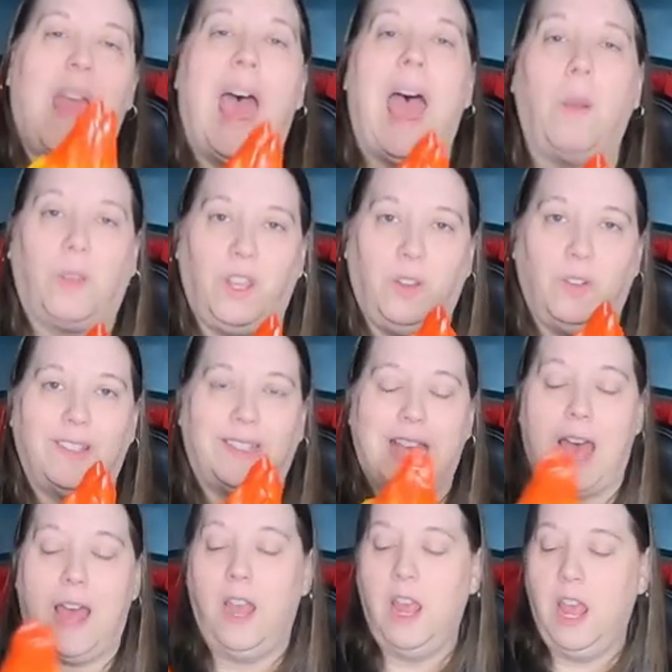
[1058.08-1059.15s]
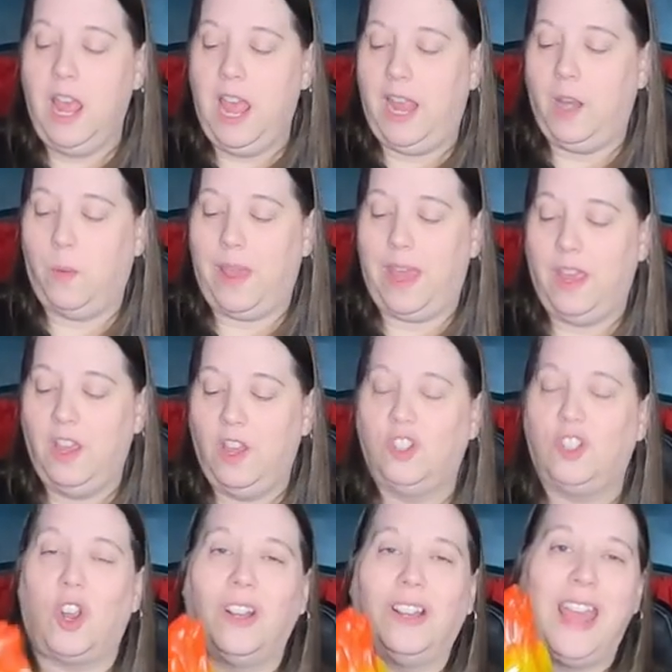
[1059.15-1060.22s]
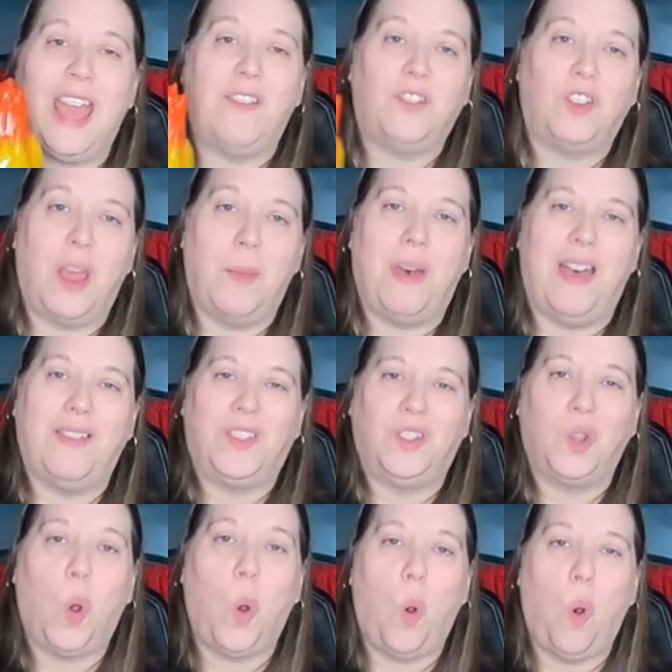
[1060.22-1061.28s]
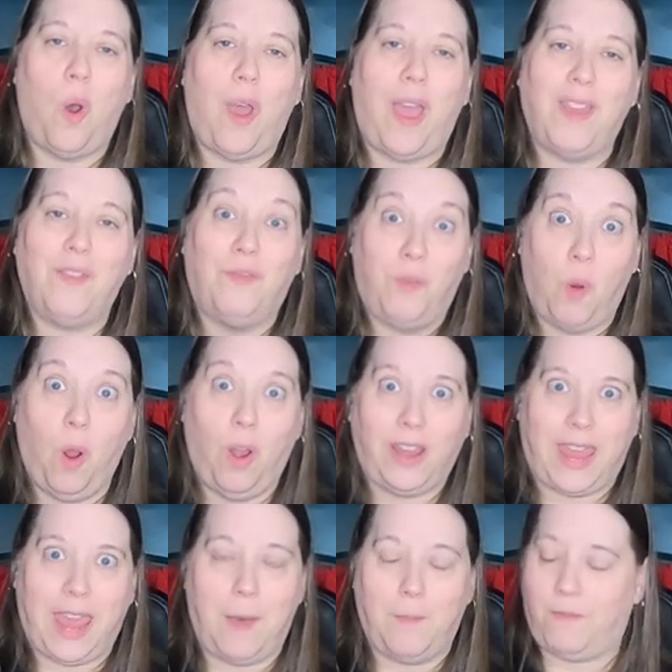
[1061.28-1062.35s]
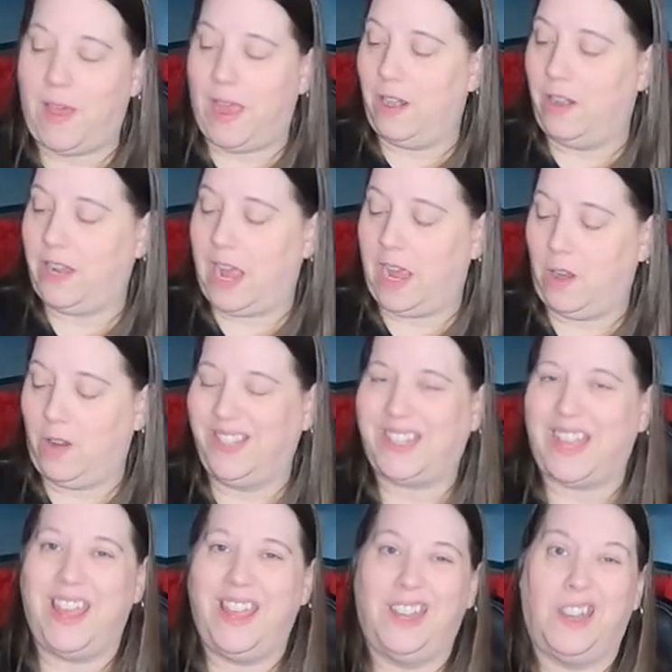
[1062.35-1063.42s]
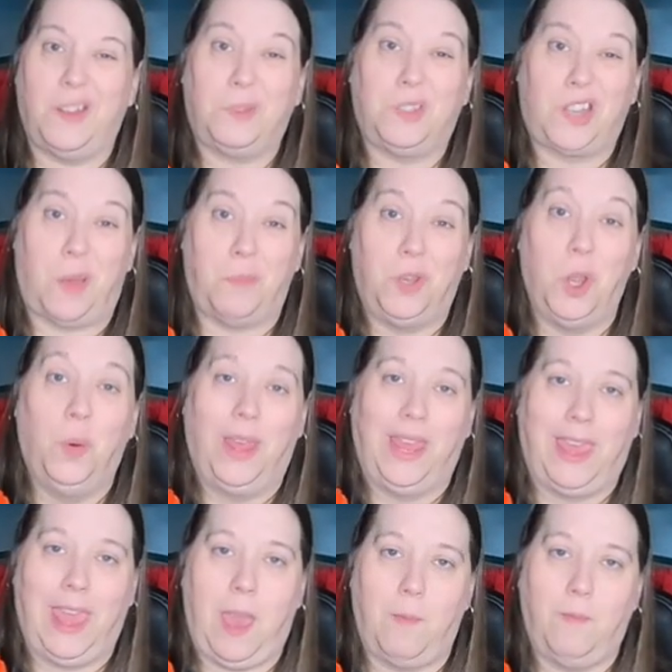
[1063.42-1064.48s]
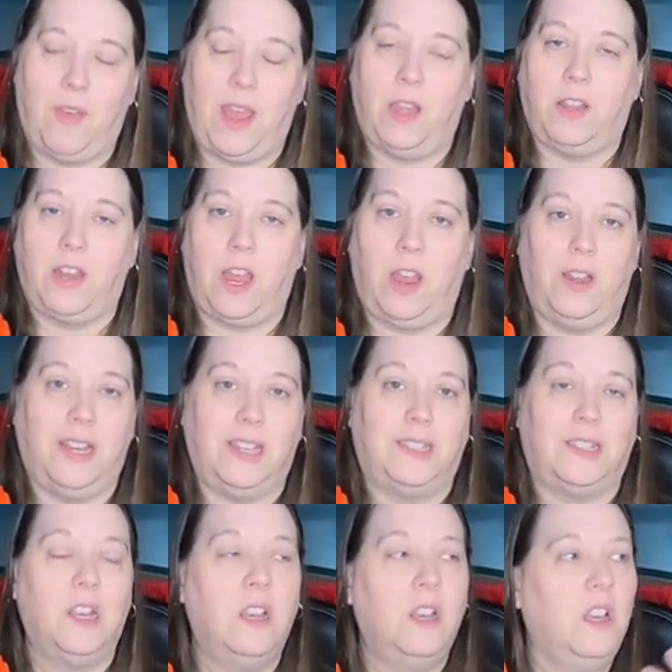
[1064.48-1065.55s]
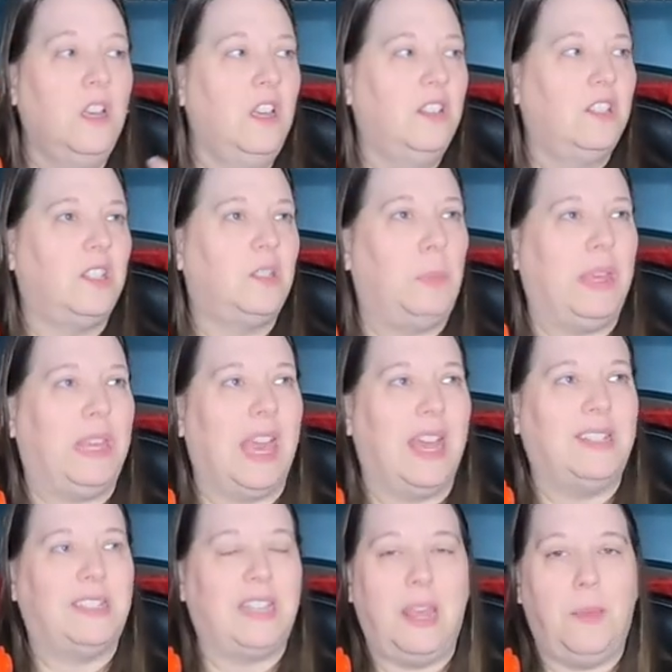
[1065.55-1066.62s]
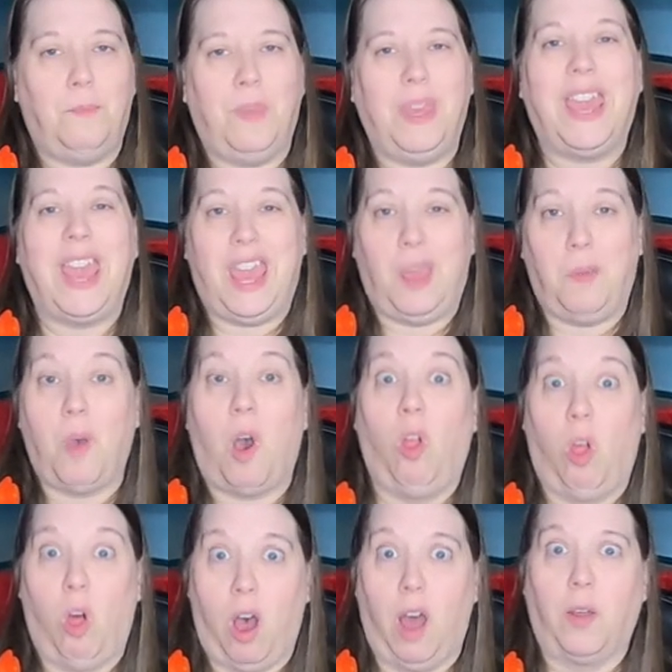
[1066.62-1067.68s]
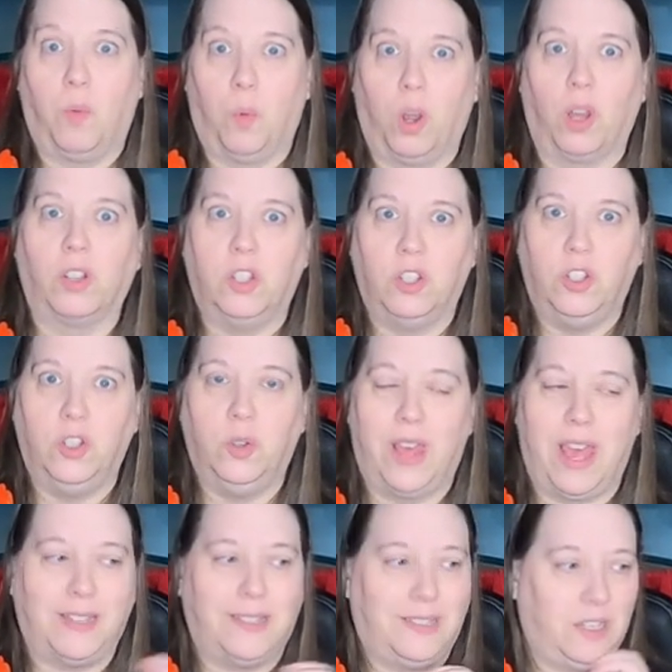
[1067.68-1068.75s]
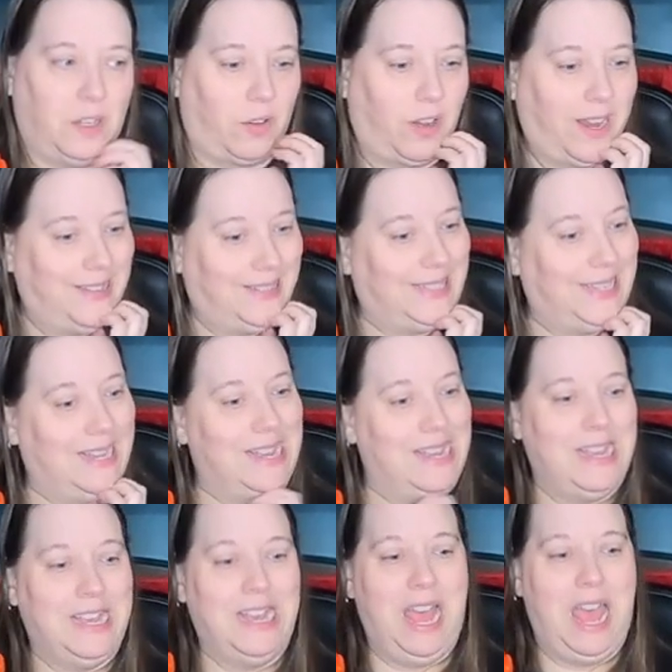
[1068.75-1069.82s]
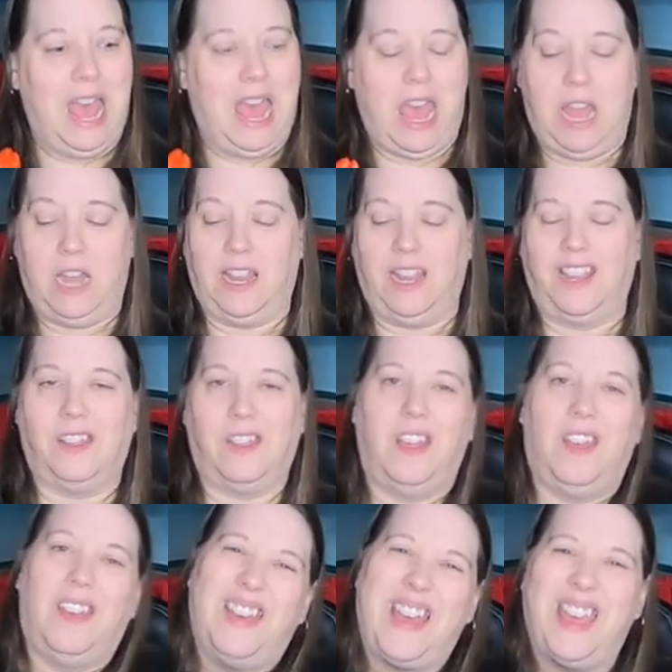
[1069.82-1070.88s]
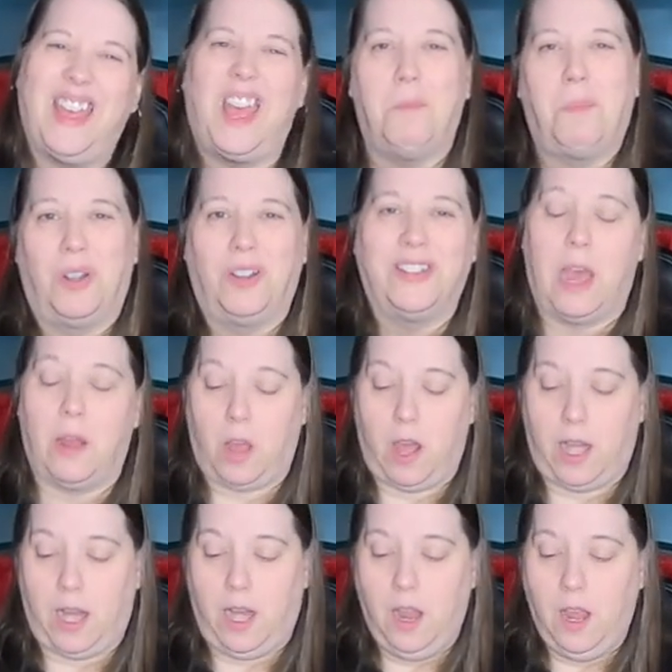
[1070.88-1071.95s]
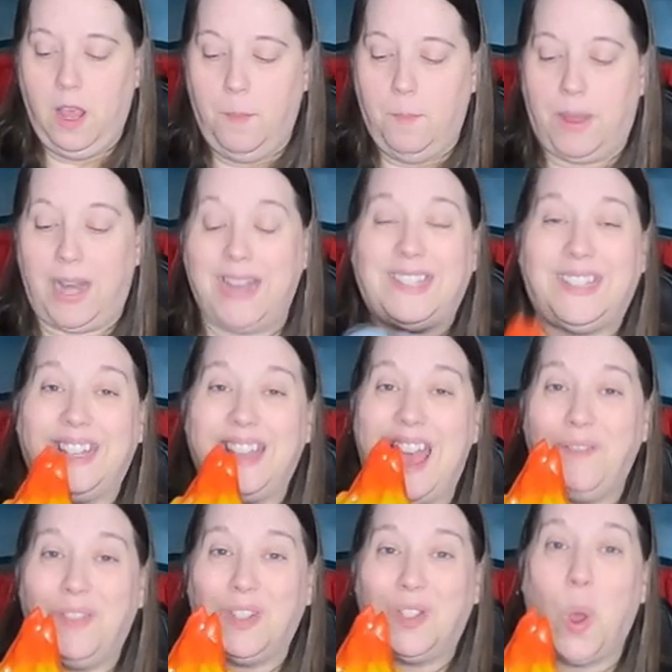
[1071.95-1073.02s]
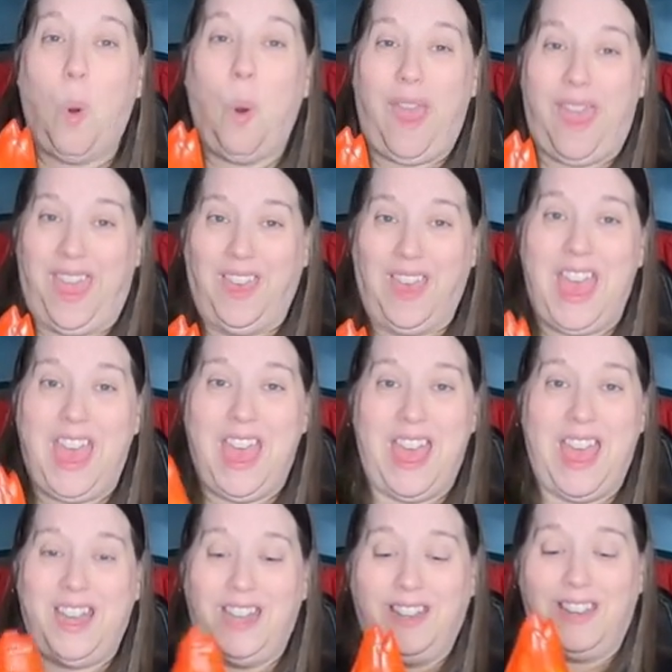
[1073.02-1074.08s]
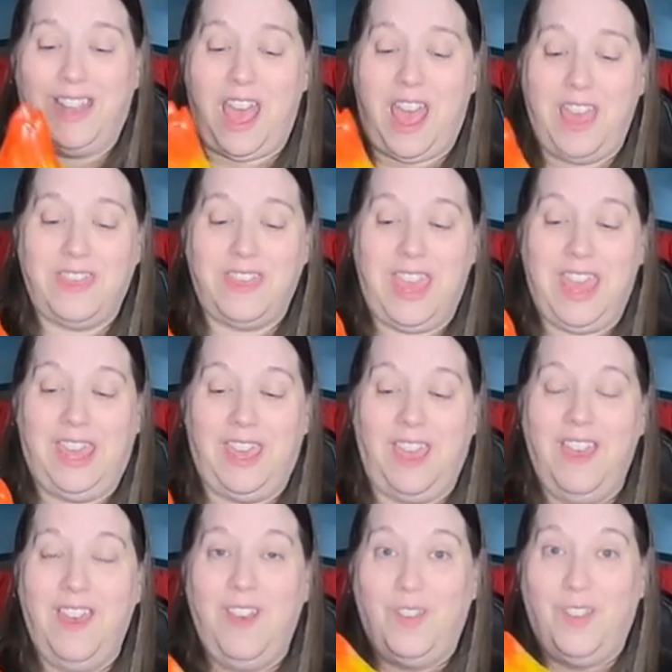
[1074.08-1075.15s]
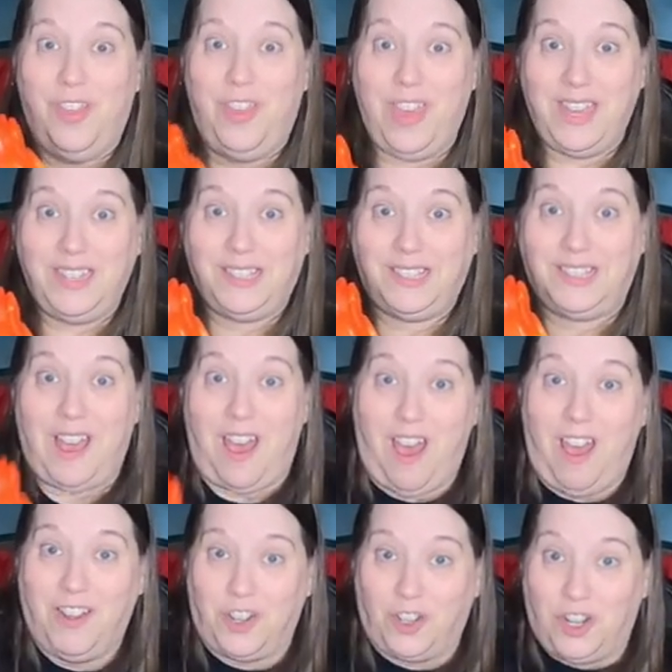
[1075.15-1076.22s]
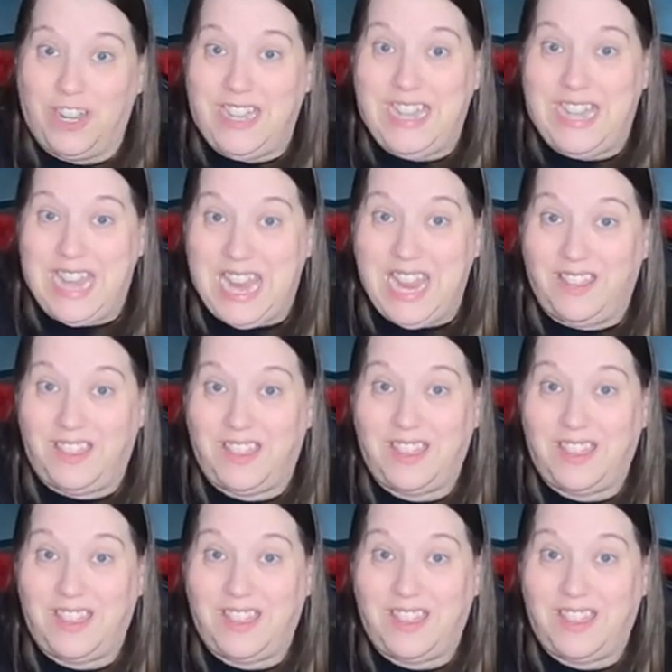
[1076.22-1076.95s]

How cute is that? Anyway, shortly after I bought the toy for Campfire Diaries, I ended up stopped doing Campfire Diaries just because it became a lot of work to do that series. And I, I got burnt out on it. But I still have the toy. And I think this underneath